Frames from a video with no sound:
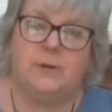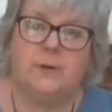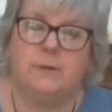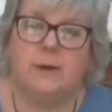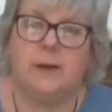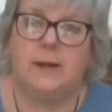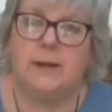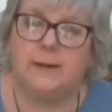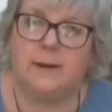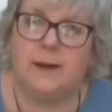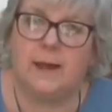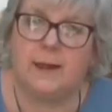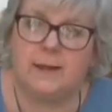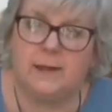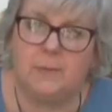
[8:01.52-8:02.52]
to do like little
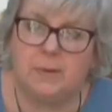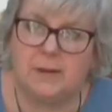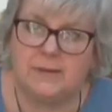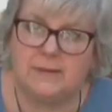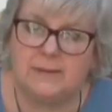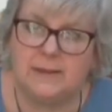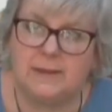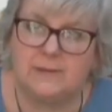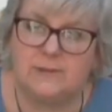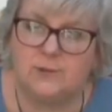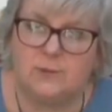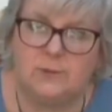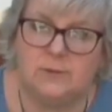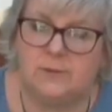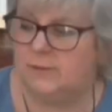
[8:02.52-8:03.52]
hanging baskets
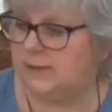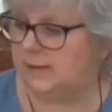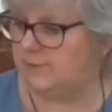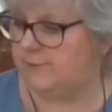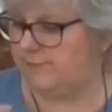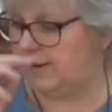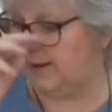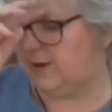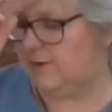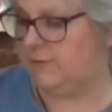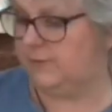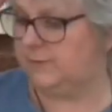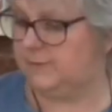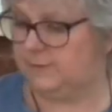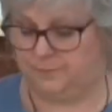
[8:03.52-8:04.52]
or little
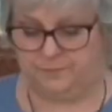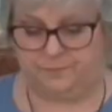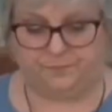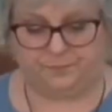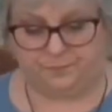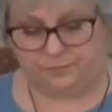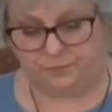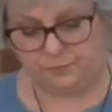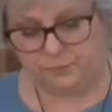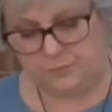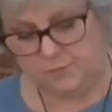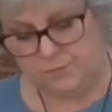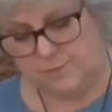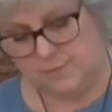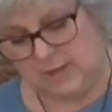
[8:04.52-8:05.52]
flowers.
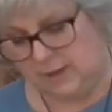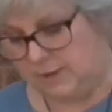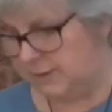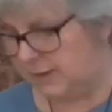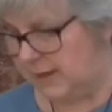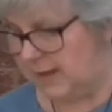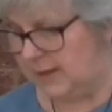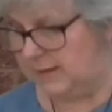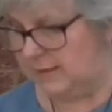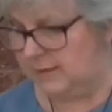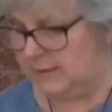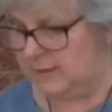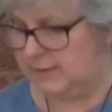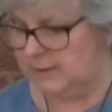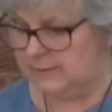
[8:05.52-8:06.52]
Okay.
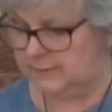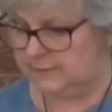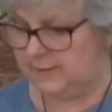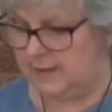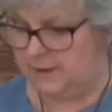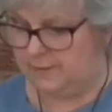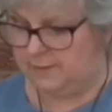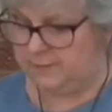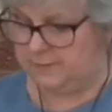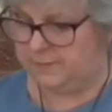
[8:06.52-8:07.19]
So,